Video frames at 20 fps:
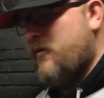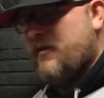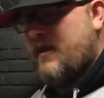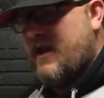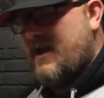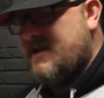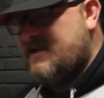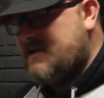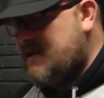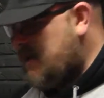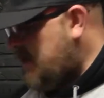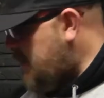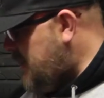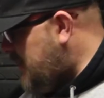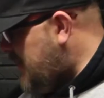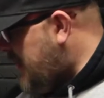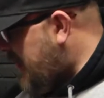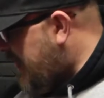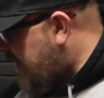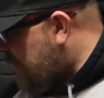this.
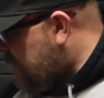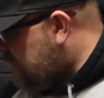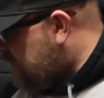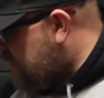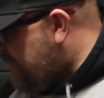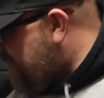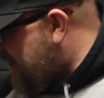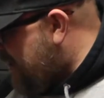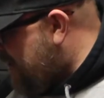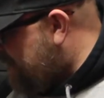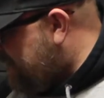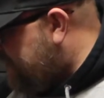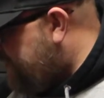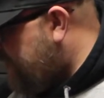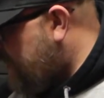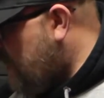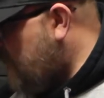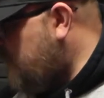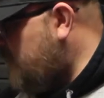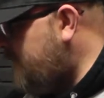It was about
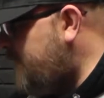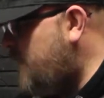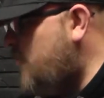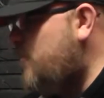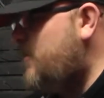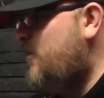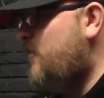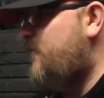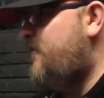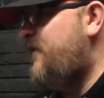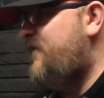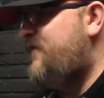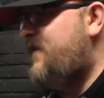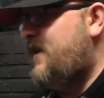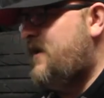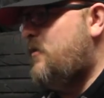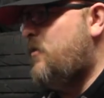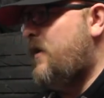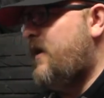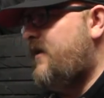40 or 50
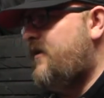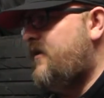quid.